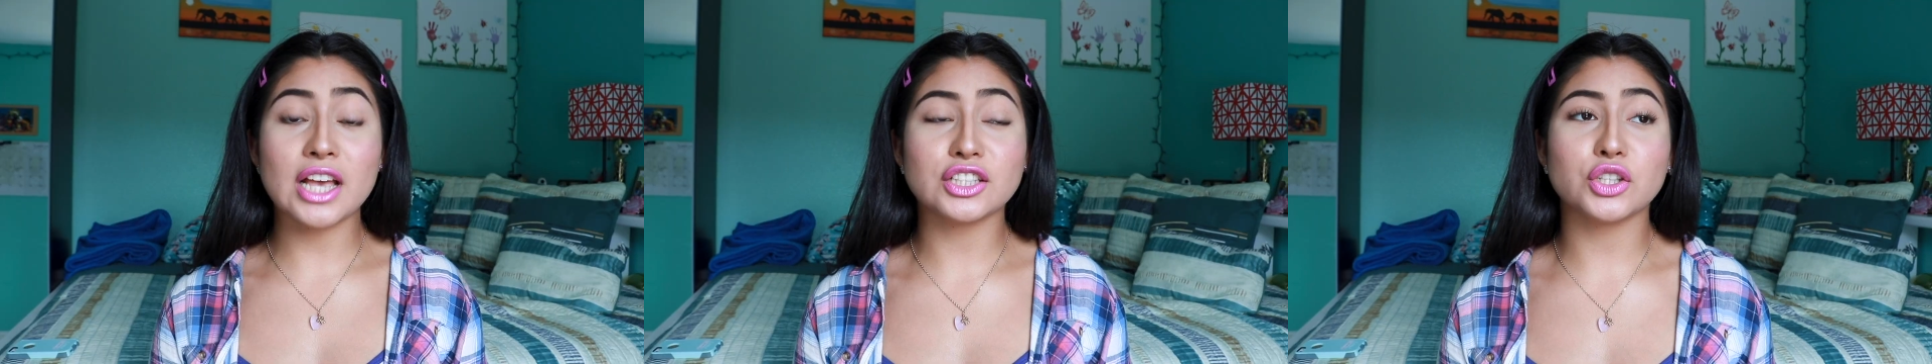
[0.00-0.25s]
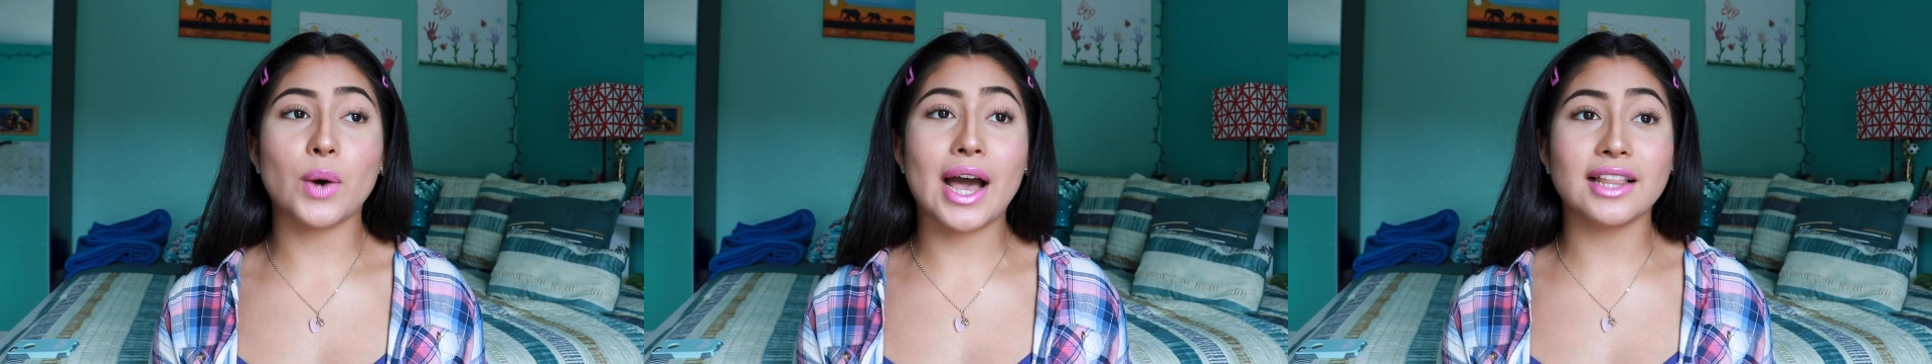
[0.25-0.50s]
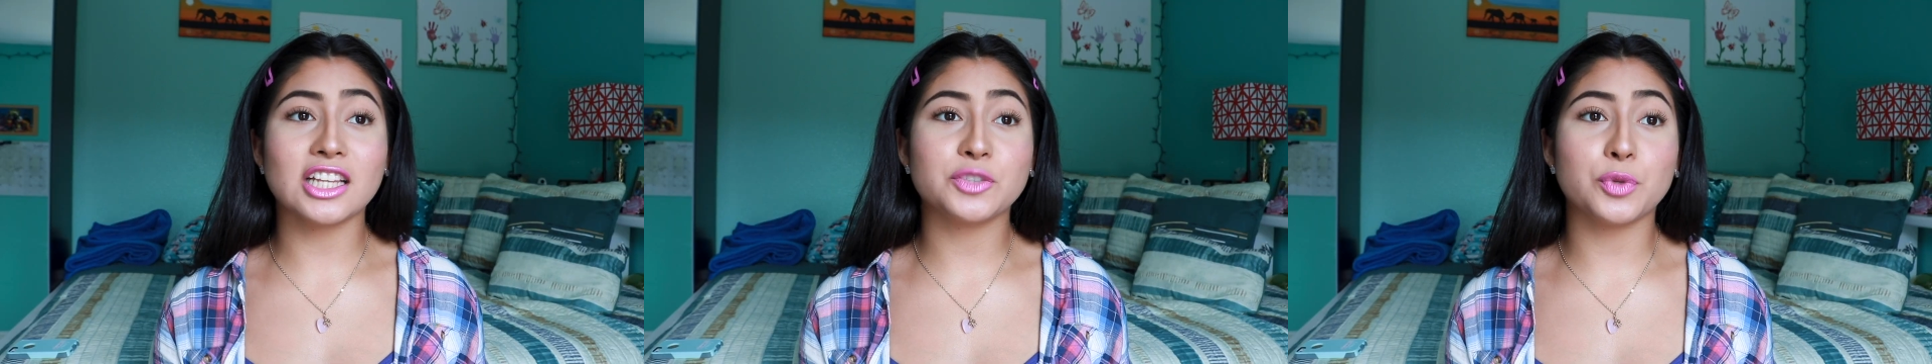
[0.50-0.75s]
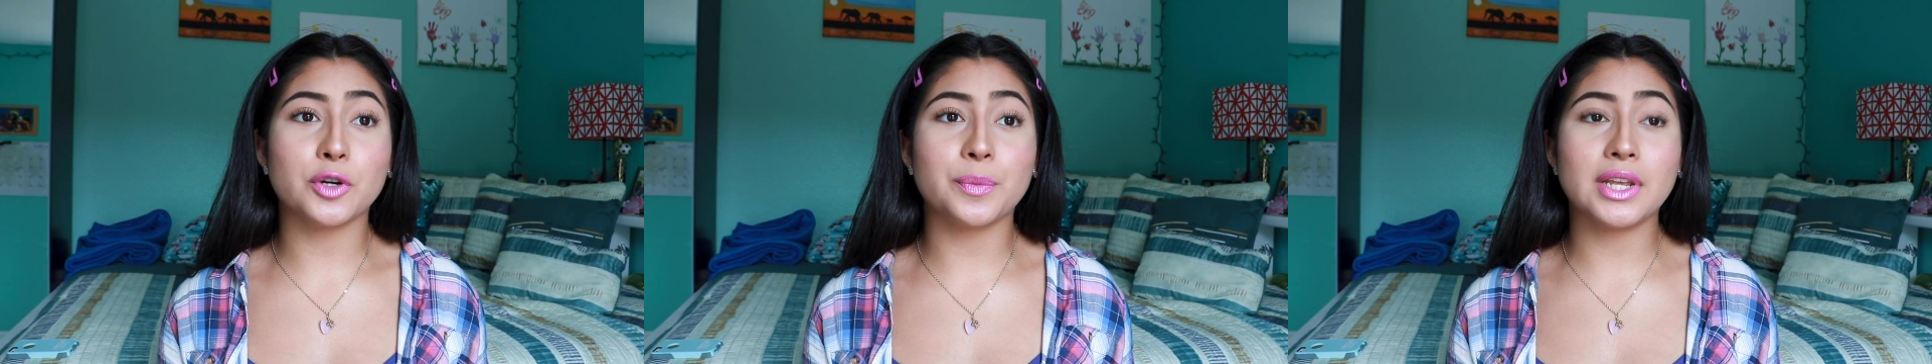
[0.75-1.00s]
Yeah, so eyelash
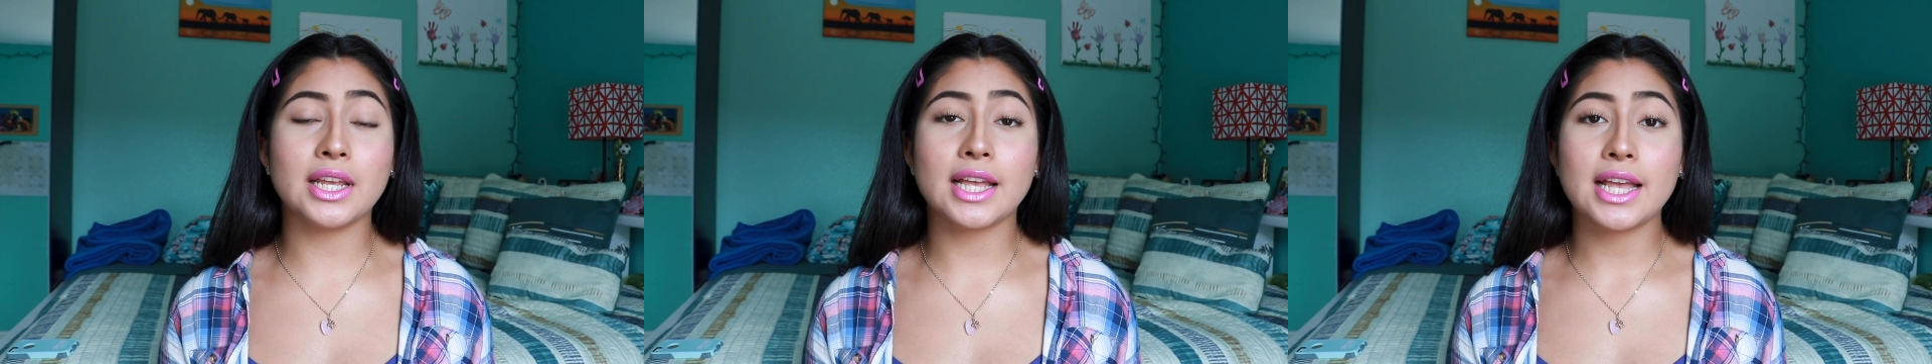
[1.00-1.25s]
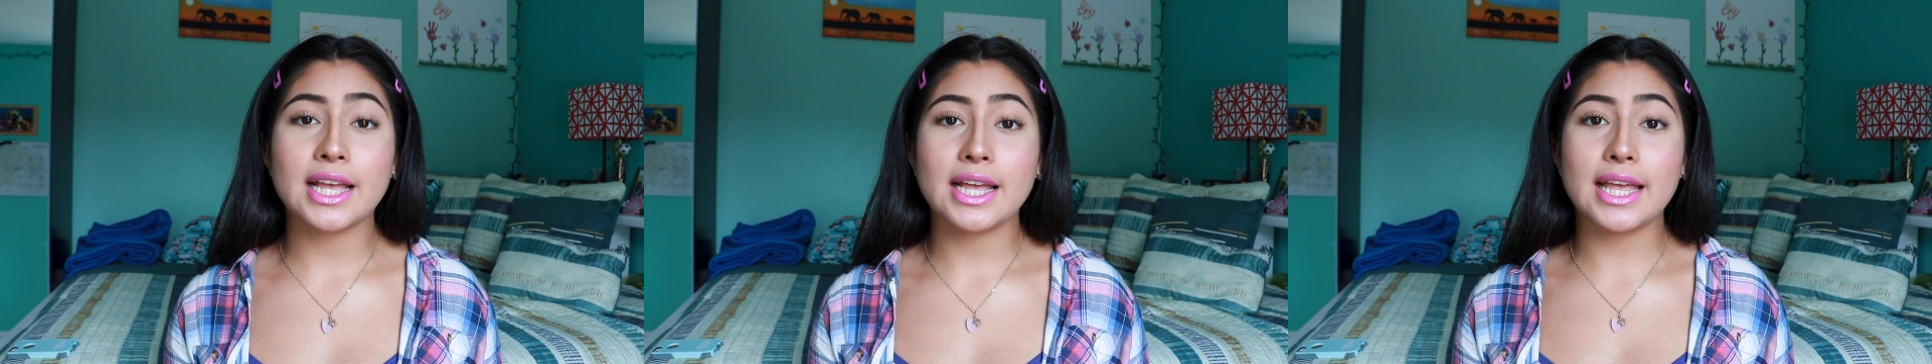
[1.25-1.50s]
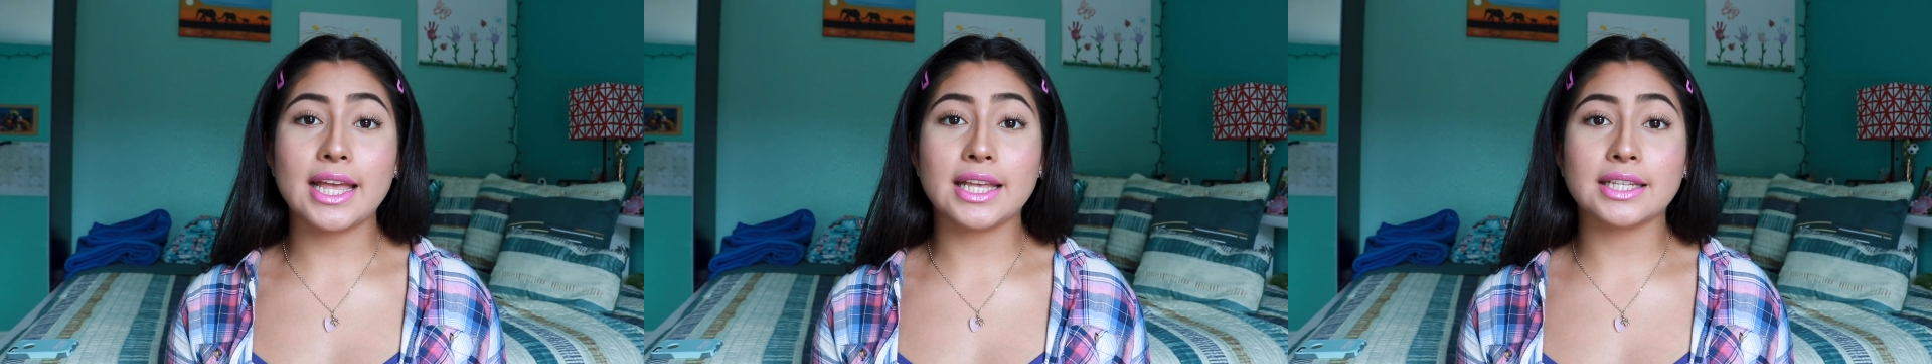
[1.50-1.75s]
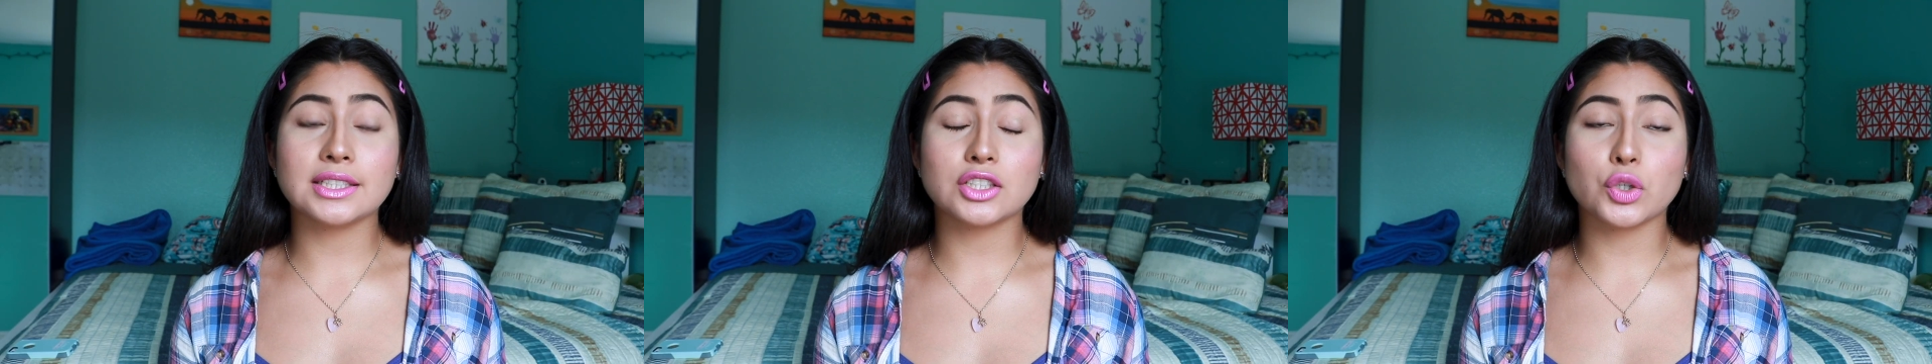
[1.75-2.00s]
perming
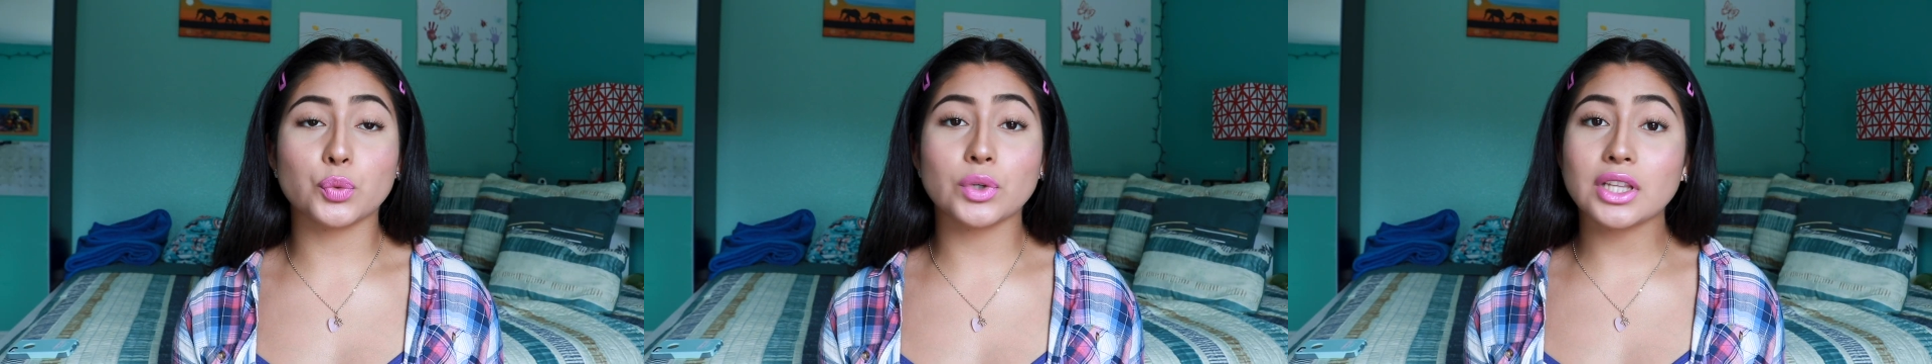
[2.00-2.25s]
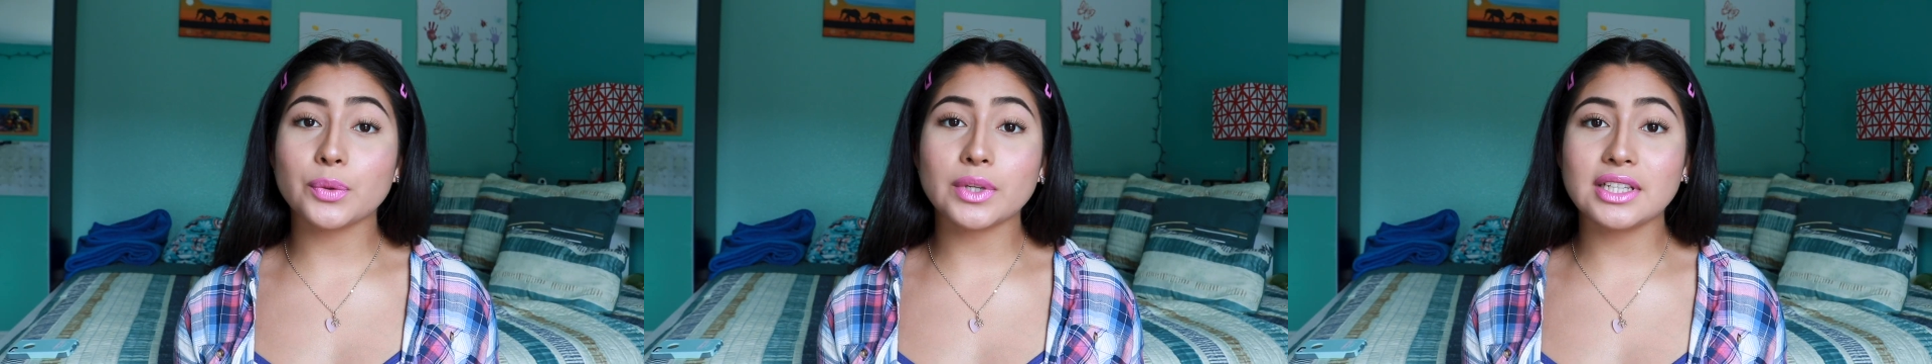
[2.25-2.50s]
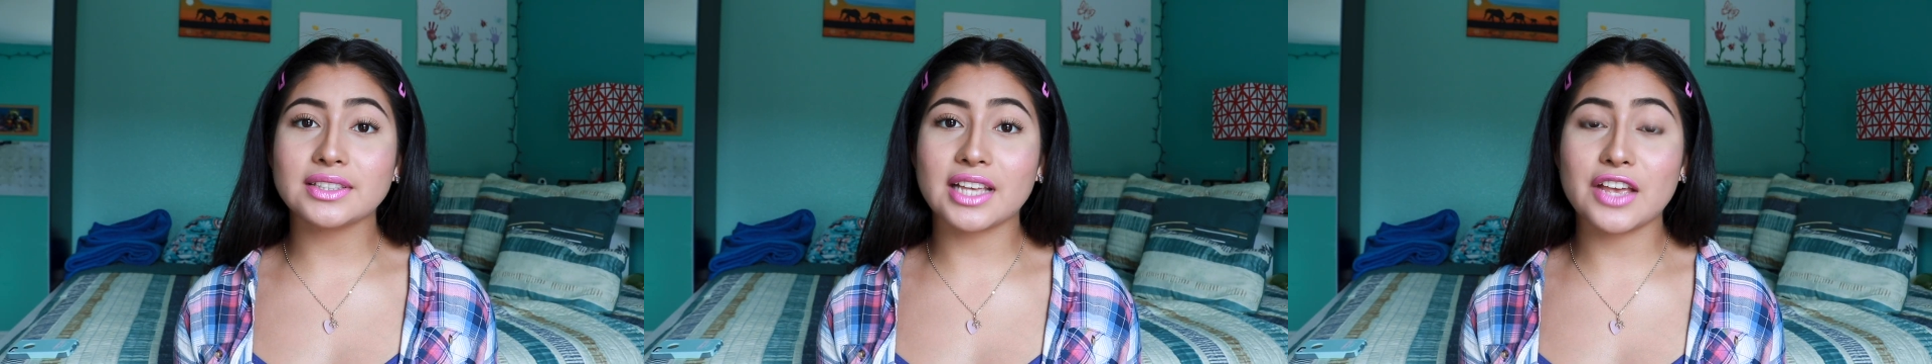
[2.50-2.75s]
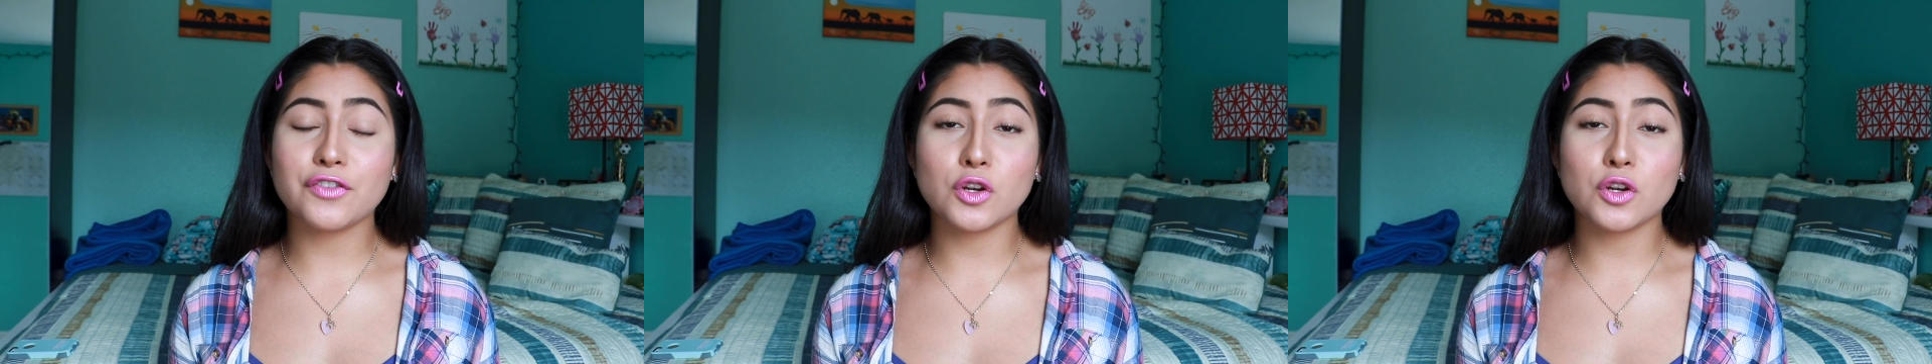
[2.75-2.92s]
is really, really safe.